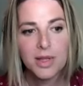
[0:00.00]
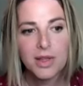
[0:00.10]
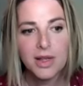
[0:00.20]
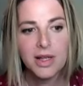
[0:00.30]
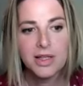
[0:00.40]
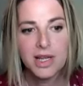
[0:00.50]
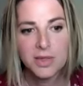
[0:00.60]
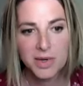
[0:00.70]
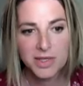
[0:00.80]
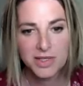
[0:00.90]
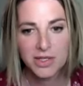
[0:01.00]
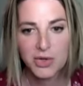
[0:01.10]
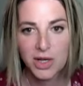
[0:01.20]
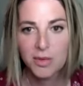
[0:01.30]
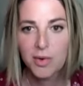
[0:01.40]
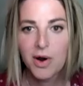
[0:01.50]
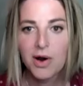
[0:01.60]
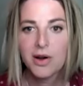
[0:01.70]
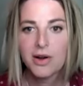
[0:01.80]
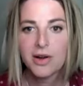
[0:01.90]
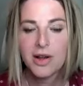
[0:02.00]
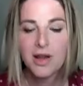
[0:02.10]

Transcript: the, it takes place in a trailer park.